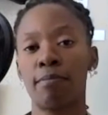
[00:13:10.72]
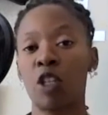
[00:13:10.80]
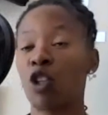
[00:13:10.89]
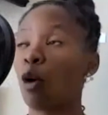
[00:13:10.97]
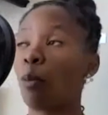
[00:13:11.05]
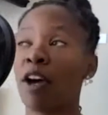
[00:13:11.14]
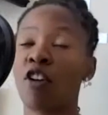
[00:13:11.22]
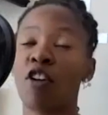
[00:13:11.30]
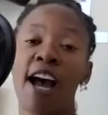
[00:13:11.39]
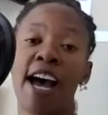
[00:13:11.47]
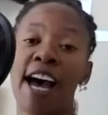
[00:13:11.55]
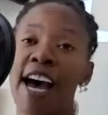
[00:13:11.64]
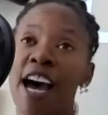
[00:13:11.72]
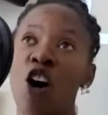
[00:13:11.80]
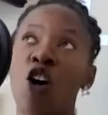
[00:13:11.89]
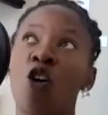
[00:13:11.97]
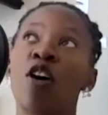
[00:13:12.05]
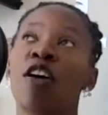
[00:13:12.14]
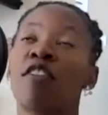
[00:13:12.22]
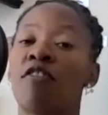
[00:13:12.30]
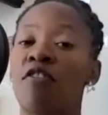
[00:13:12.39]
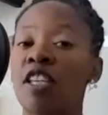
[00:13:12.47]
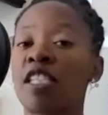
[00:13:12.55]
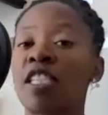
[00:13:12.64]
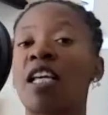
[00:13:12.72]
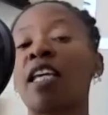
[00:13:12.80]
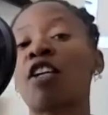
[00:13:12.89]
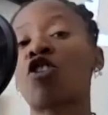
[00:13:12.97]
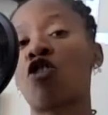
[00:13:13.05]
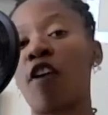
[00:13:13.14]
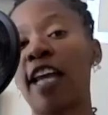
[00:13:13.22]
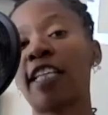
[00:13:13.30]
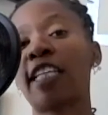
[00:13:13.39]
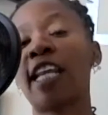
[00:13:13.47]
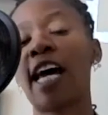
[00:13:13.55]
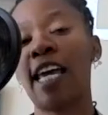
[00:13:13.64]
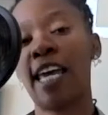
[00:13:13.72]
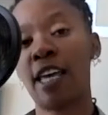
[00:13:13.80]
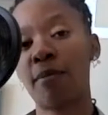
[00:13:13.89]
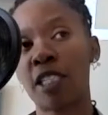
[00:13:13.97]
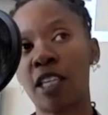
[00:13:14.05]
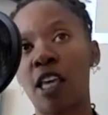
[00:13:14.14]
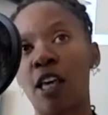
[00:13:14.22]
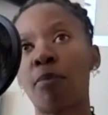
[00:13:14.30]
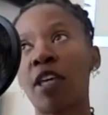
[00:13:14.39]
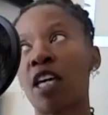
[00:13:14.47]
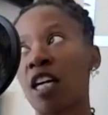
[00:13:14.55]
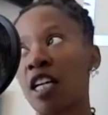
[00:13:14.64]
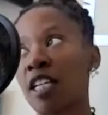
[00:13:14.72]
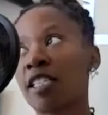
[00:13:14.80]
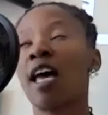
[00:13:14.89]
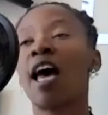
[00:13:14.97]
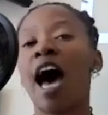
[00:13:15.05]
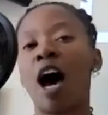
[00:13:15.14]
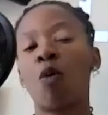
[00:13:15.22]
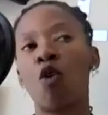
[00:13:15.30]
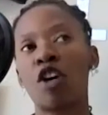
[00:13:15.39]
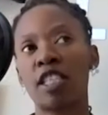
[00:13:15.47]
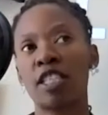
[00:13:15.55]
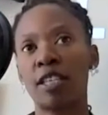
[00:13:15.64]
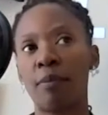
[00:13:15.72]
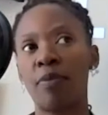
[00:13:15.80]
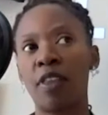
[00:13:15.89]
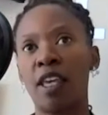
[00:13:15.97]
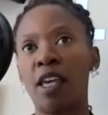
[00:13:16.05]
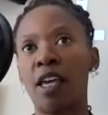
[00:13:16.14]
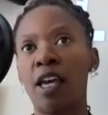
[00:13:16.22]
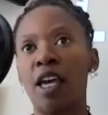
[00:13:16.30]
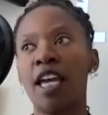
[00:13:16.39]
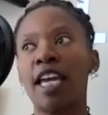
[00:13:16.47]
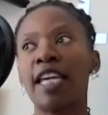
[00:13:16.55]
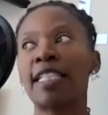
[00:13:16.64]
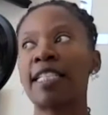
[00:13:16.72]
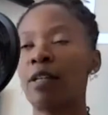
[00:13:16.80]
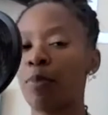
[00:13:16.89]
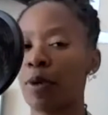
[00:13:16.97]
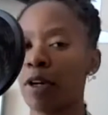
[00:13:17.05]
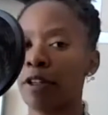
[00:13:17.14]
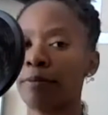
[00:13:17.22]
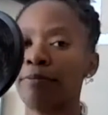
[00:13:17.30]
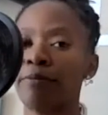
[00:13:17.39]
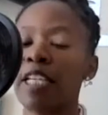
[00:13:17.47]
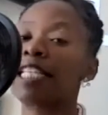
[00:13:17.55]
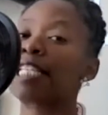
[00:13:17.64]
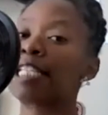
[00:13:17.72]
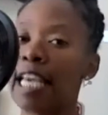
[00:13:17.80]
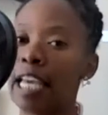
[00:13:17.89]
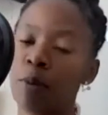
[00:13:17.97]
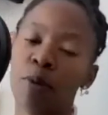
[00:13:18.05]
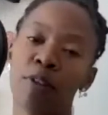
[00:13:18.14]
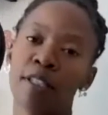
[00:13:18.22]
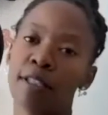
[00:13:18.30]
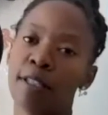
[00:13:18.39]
No matter how physically attracted I am to him, because I want something deeper and stable this